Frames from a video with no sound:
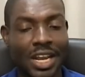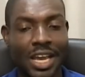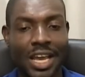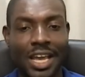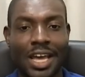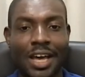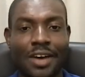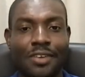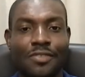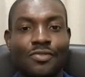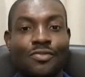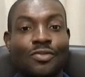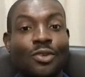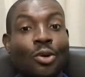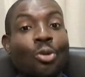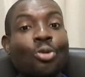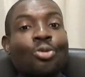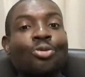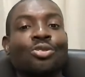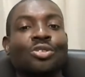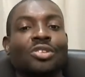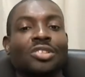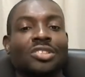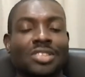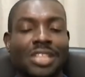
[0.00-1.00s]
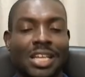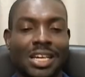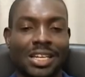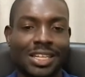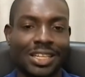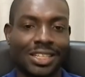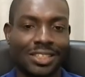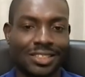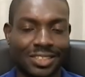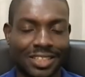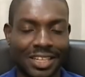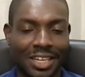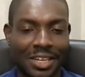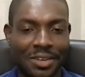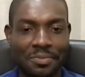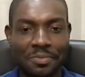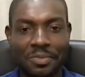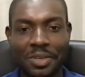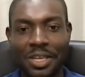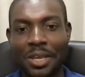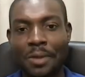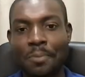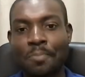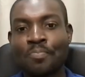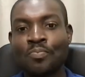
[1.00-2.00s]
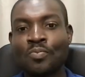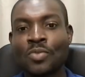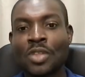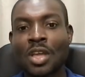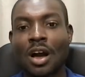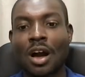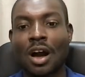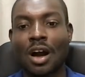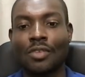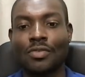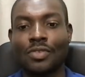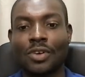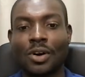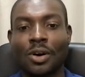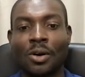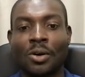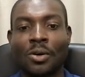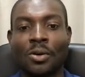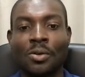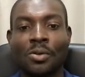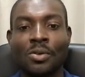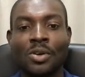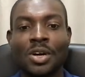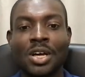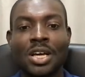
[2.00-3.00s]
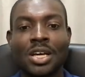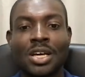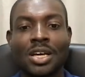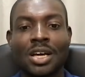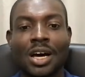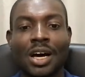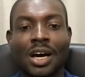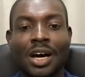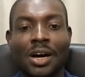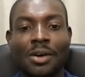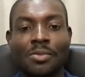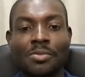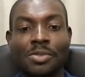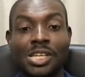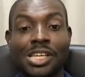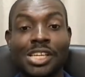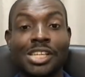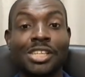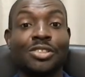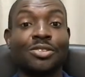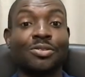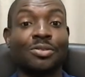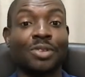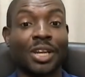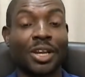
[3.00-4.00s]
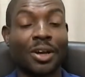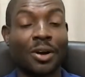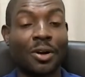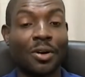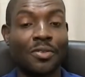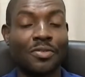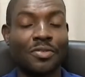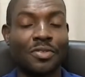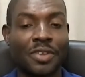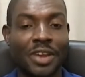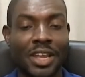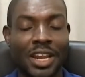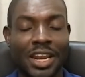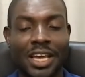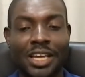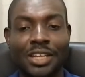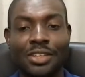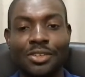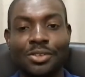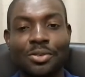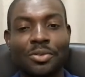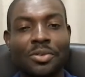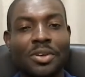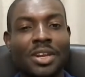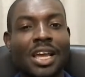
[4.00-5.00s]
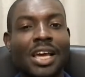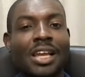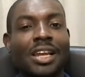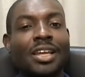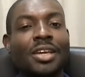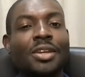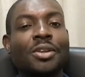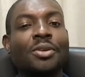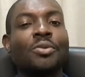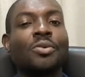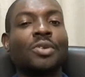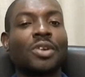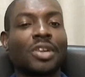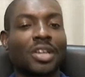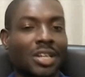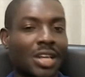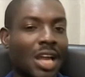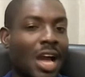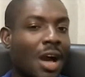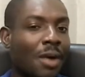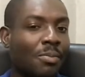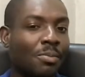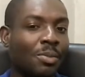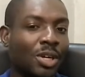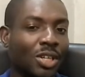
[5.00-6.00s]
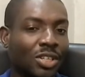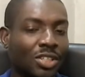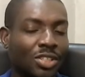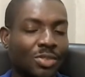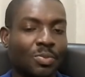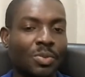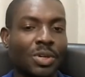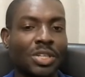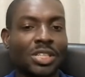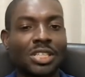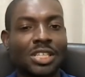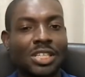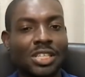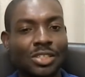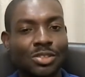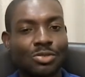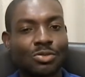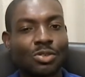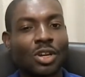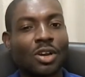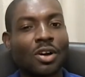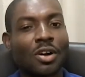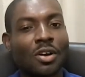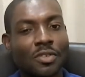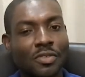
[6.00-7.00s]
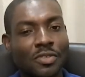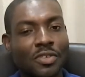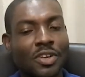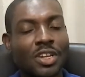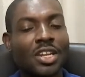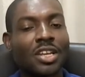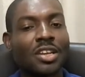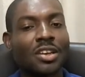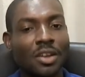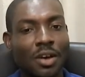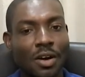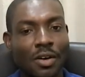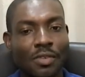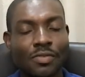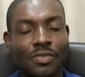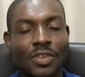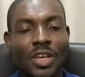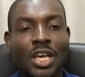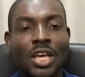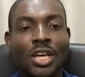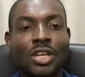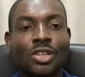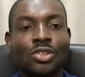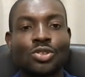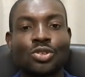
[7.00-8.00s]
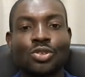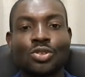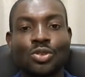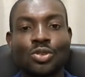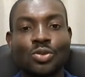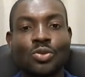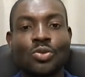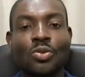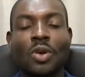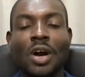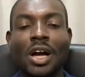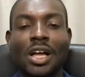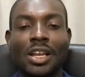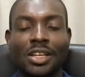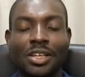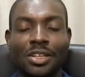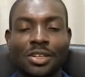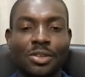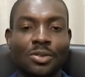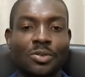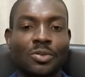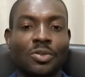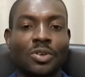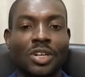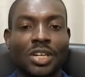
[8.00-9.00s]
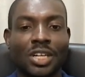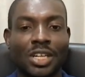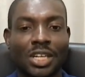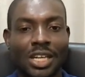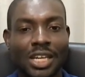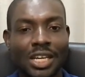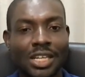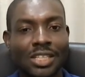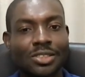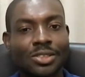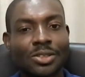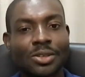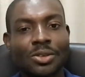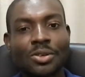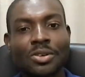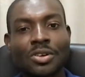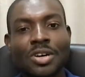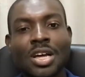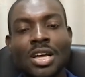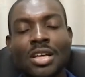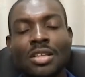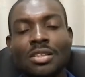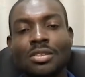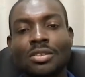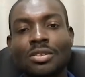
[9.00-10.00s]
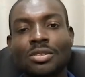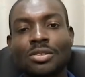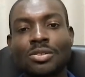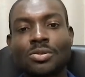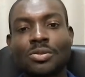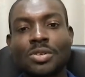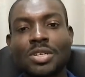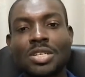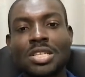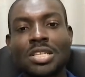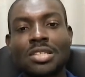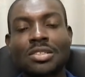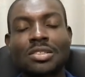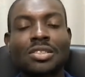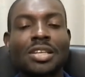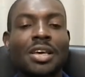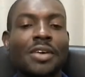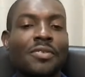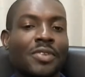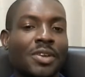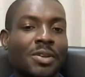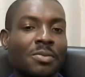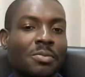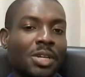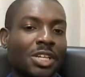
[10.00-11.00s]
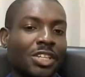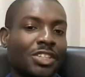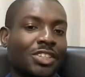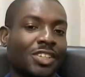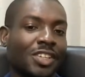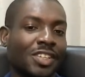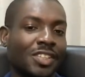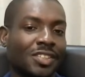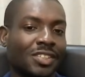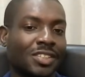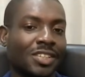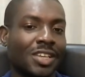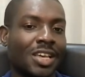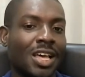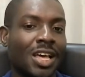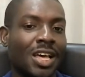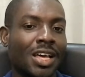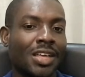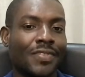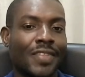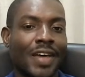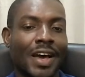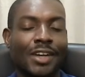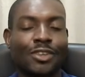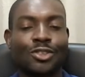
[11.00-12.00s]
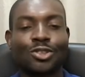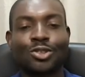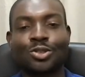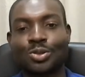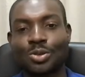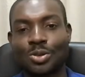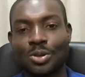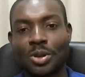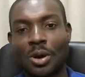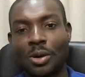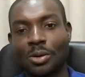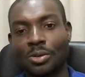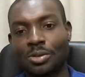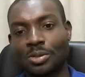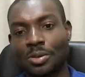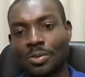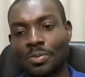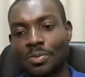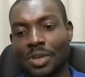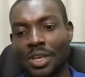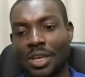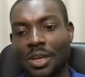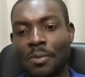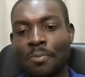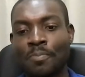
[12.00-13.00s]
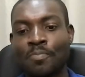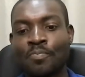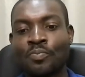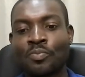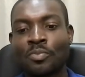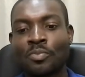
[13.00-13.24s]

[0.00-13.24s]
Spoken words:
I have photos that they sent me of how he is recovering and doing a little work. Not much, but he's recovering enough to do a little work. And so those were the 7 missions that stood out to me.